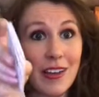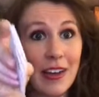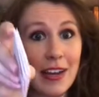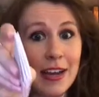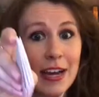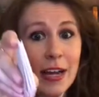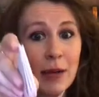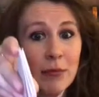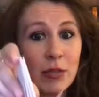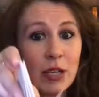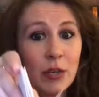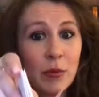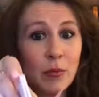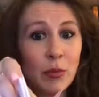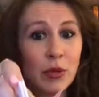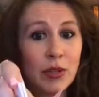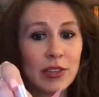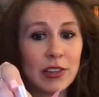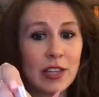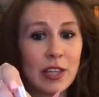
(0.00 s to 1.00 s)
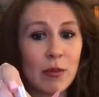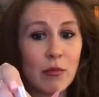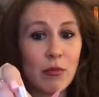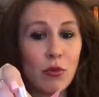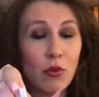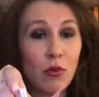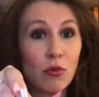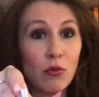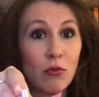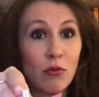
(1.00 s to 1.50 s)
and I'm going to put them
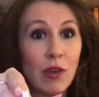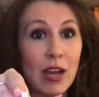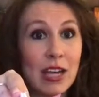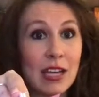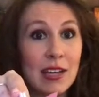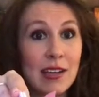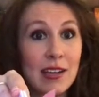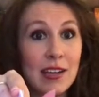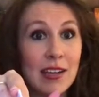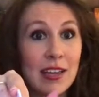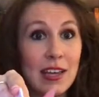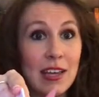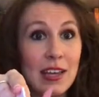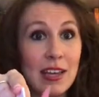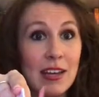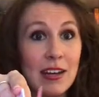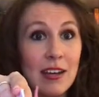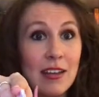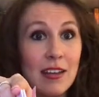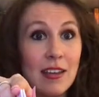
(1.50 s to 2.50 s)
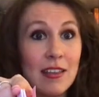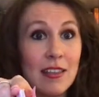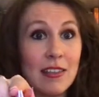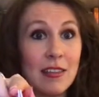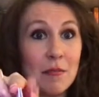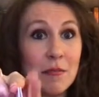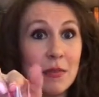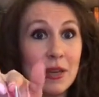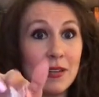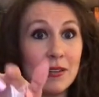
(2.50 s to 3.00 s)
right in the
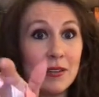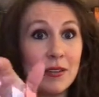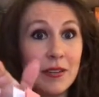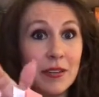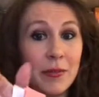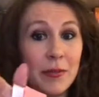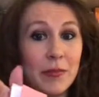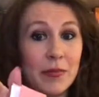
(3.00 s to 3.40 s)
middle.